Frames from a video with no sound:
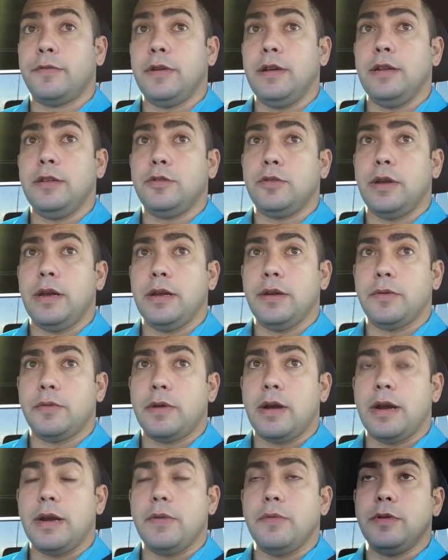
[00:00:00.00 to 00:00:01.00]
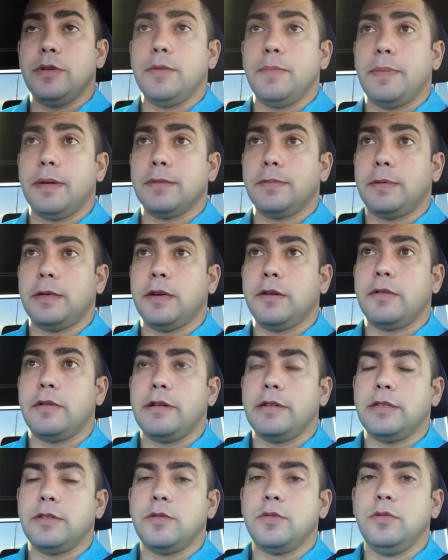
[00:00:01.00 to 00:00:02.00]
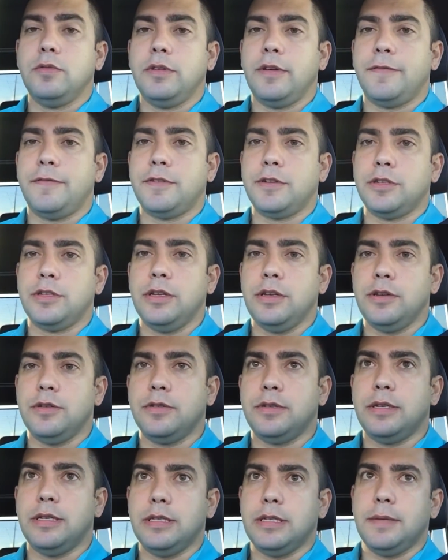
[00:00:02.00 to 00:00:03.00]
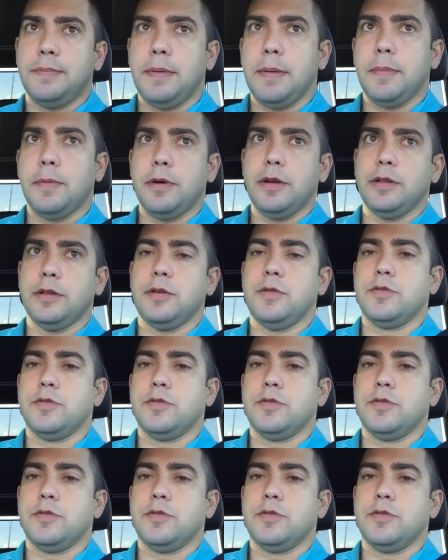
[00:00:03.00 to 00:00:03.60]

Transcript: really trained karate when you pass by karate school the first thing you see is the people in the